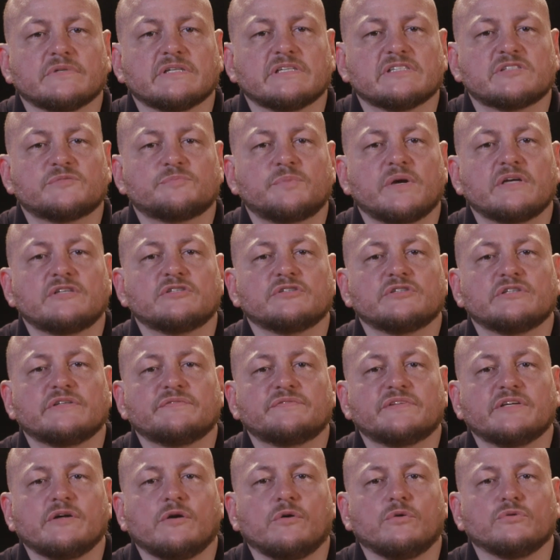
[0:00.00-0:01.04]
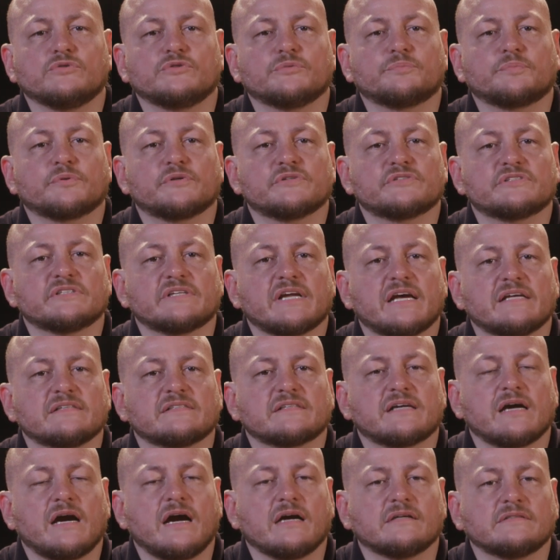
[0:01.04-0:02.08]
especially if the older person has
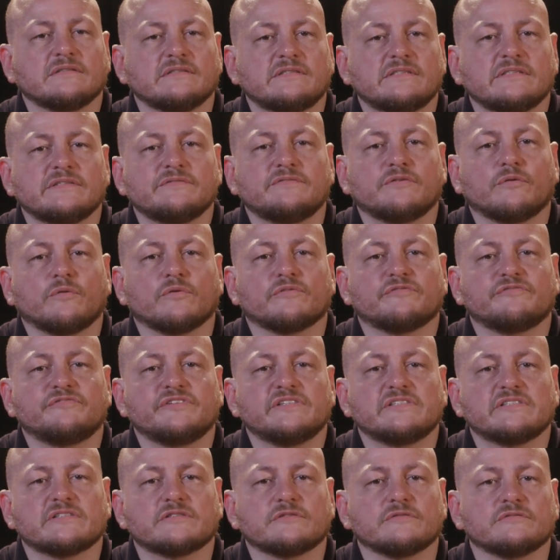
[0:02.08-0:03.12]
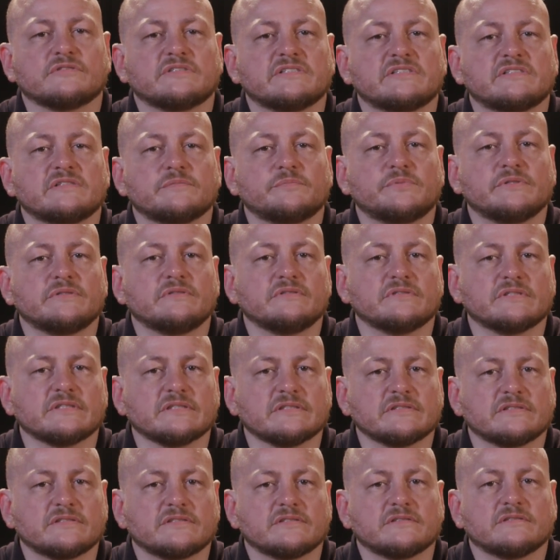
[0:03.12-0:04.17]
cognitive or physical
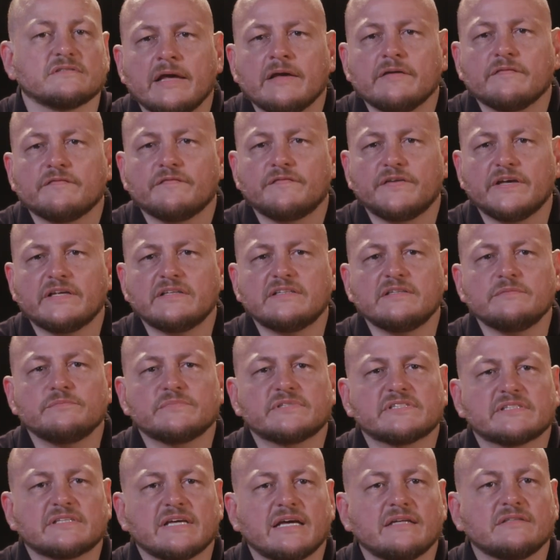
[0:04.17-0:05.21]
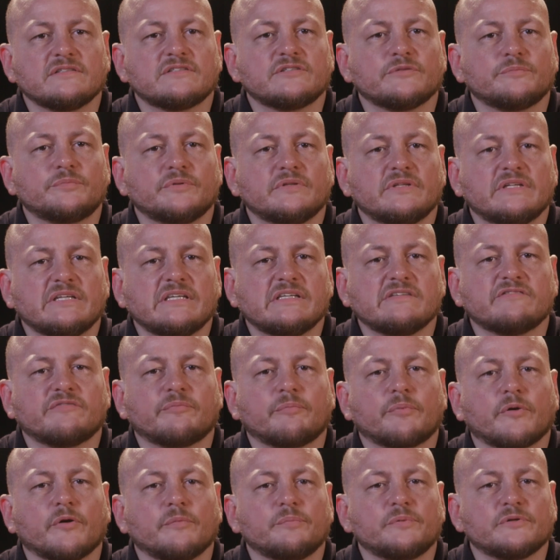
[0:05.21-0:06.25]
disabilities. Victims tend to believe
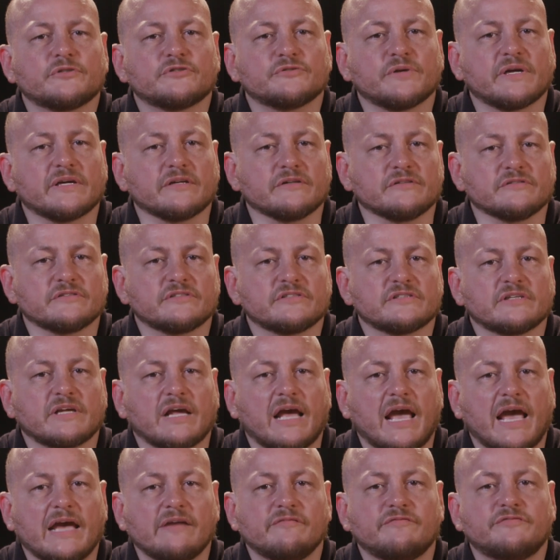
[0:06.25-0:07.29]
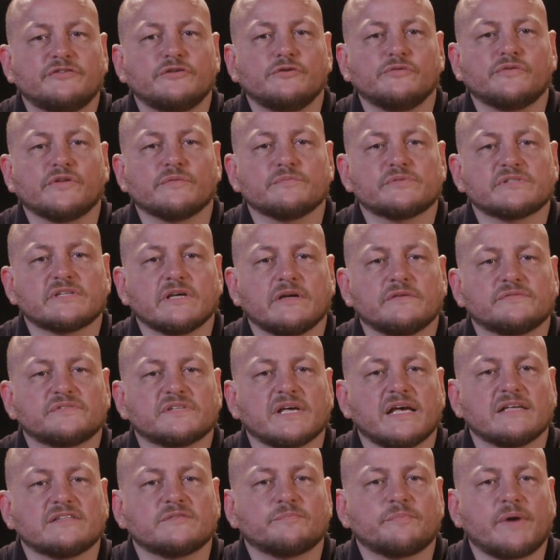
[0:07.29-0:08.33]
perpetrators and view themselves
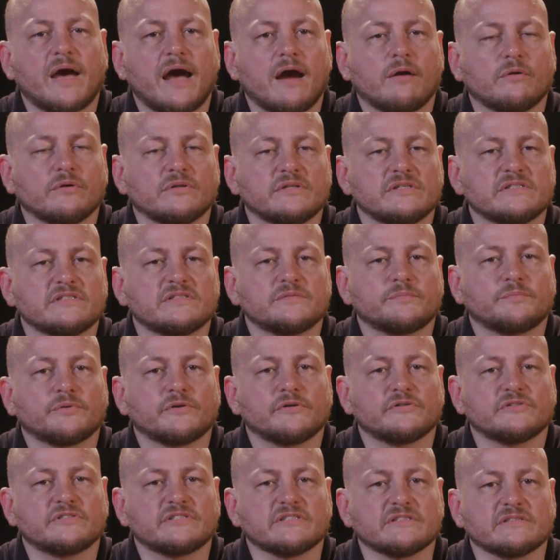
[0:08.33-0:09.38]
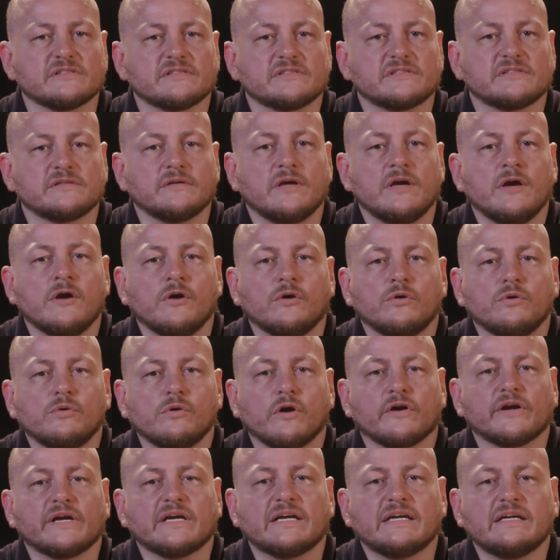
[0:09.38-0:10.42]
as powerless persons who
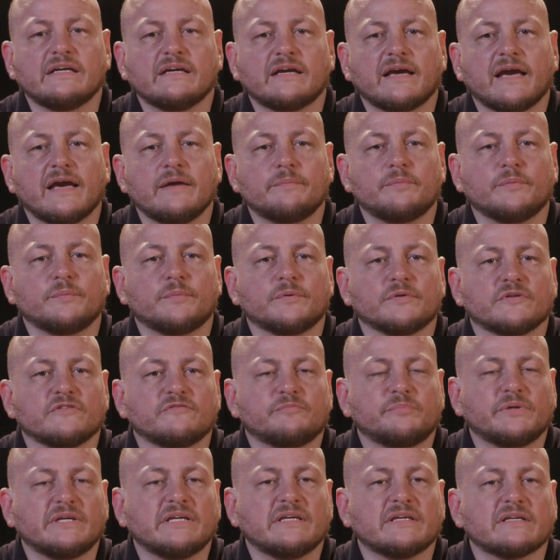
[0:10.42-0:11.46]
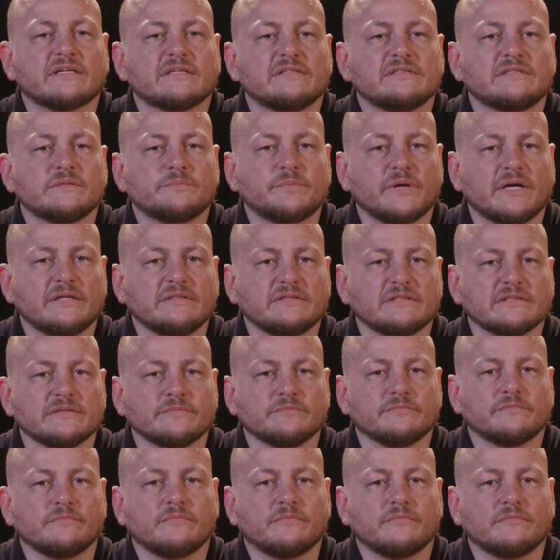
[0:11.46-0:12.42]
are incapable of being independent.